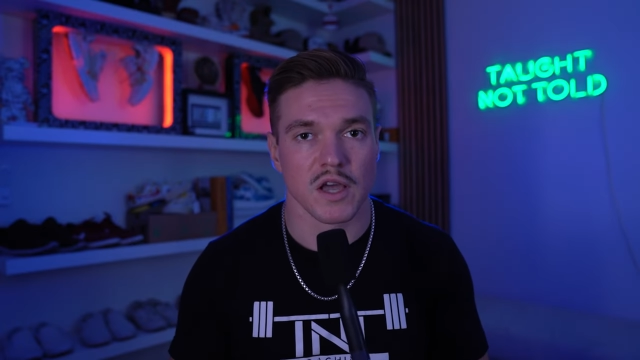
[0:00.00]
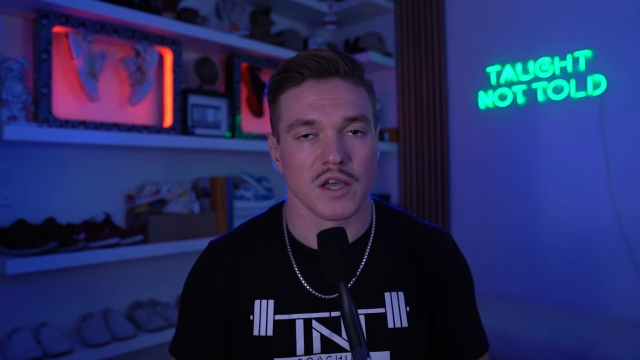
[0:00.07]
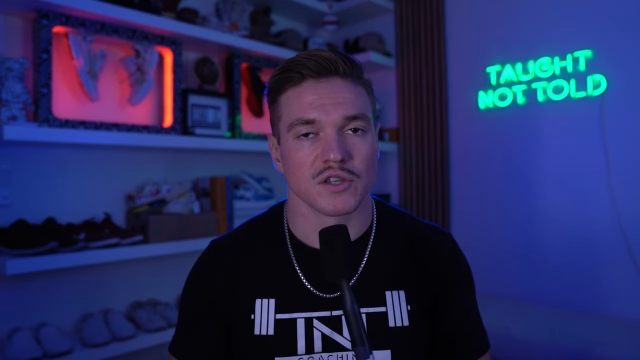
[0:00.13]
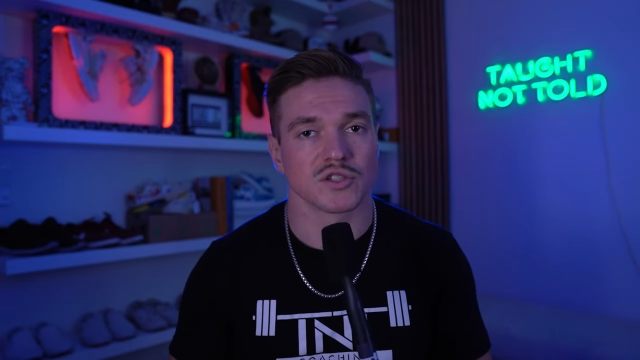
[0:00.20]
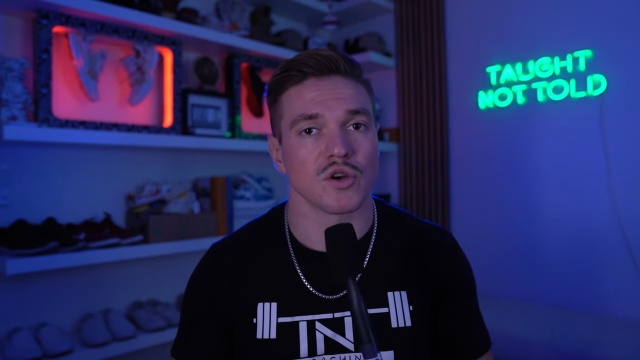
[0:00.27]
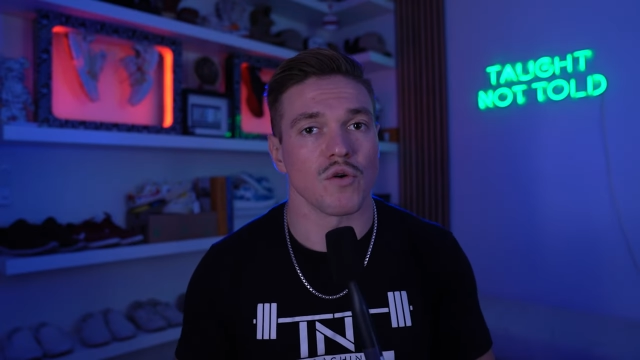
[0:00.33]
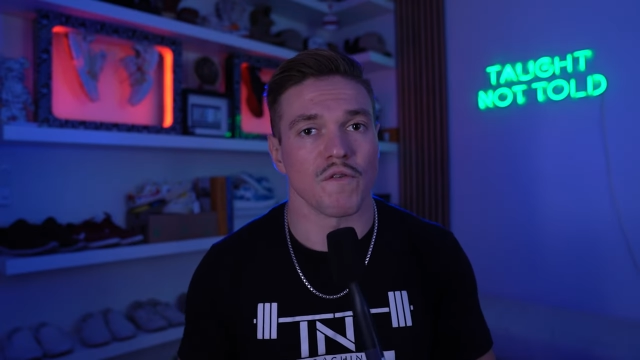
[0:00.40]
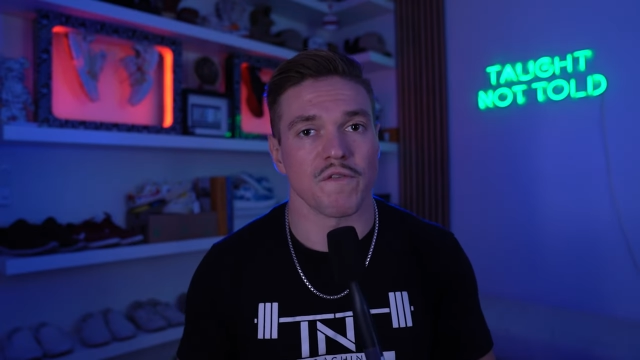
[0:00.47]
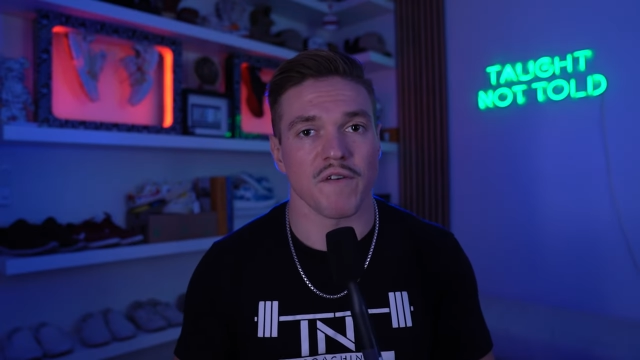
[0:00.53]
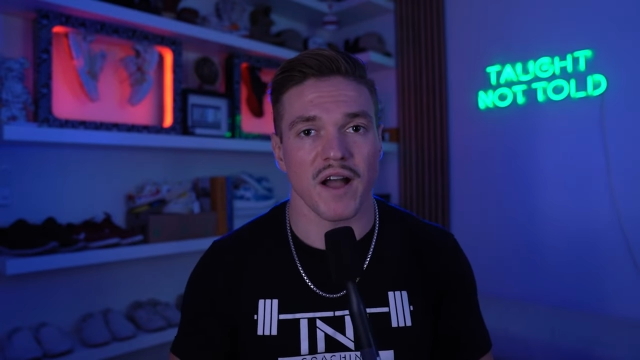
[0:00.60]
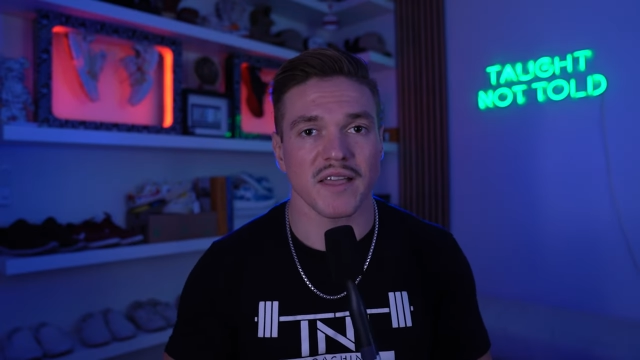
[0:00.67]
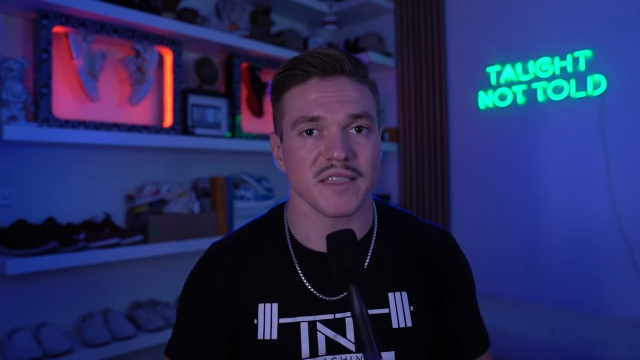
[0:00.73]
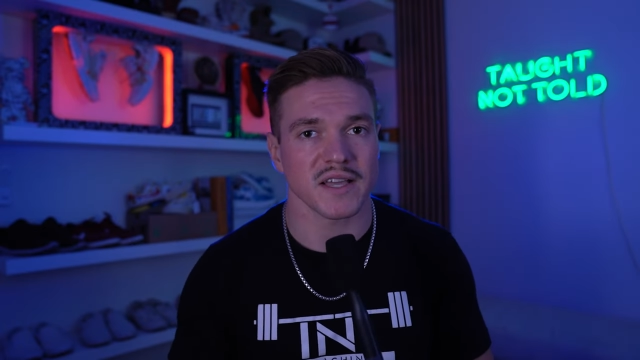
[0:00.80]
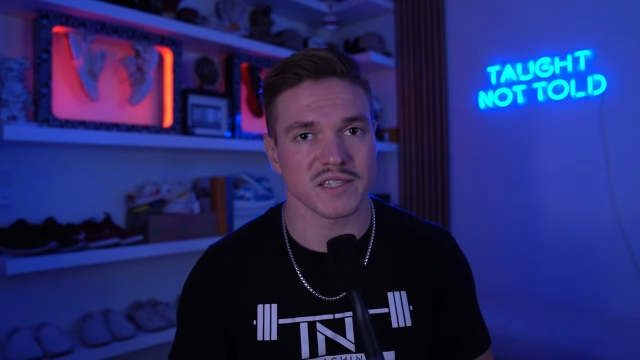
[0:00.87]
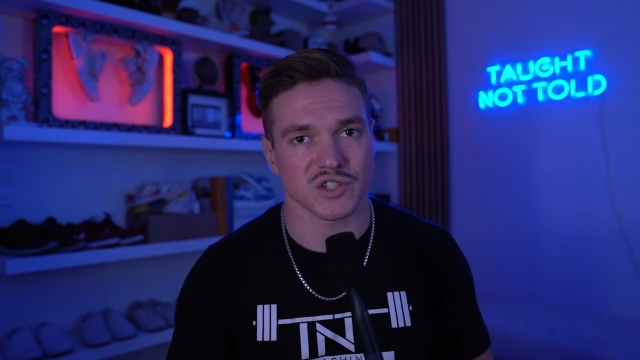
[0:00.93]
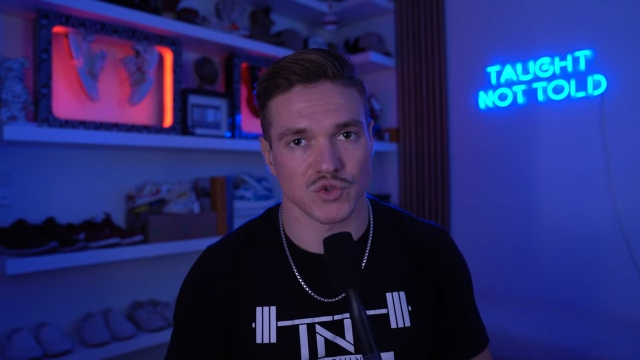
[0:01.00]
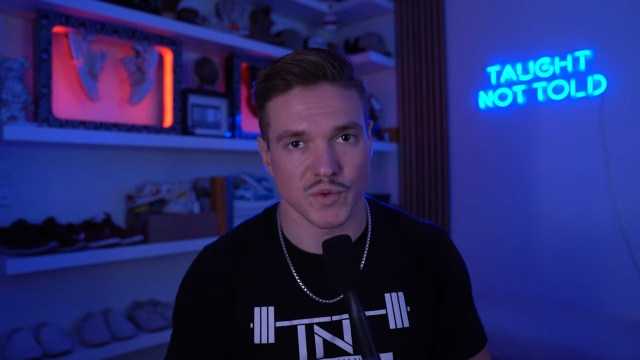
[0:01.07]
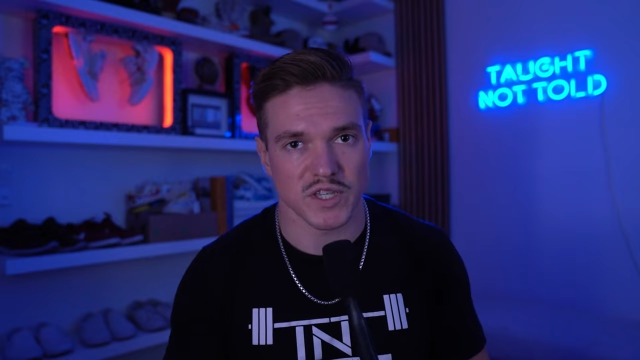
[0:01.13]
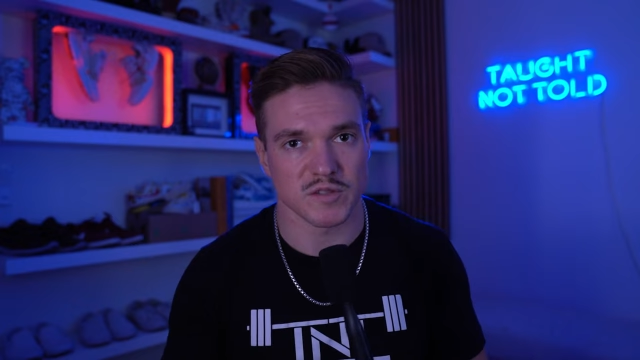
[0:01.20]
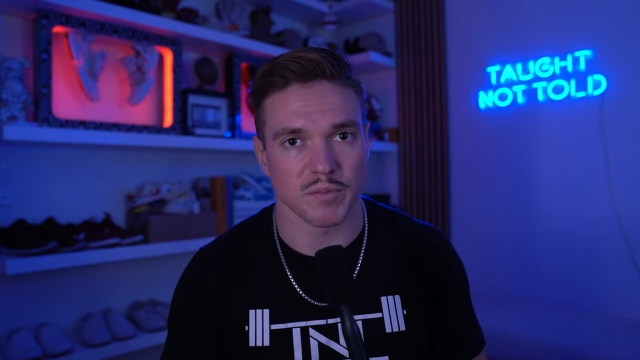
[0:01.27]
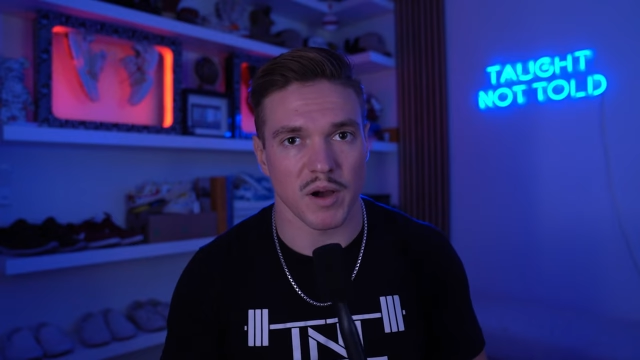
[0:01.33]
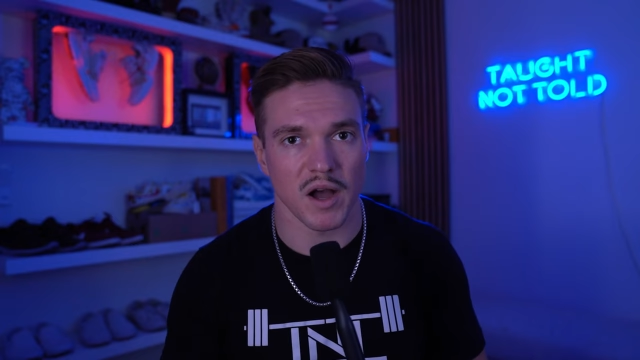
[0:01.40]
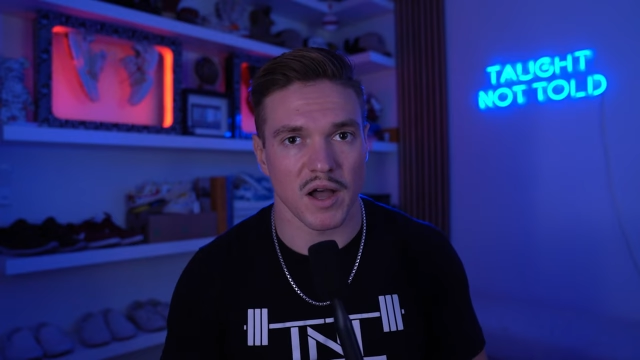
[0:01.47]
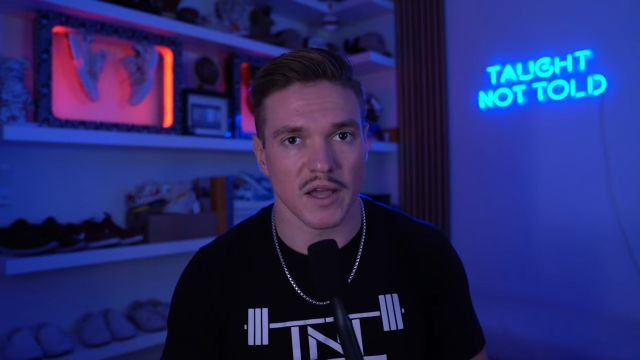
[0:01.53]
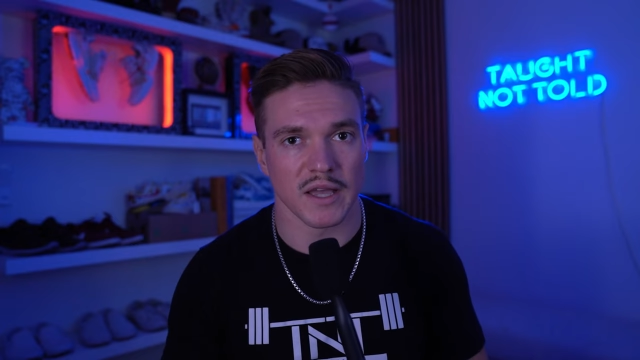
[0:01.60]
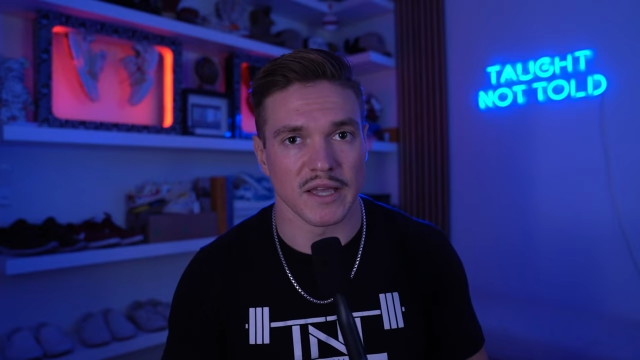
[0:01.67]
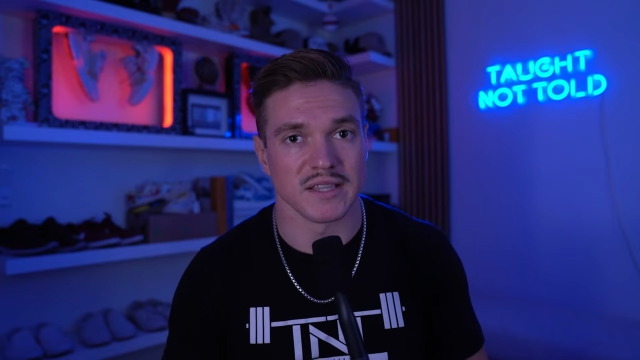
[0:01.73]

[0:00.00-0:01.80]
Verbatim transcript: So find that sweet spot,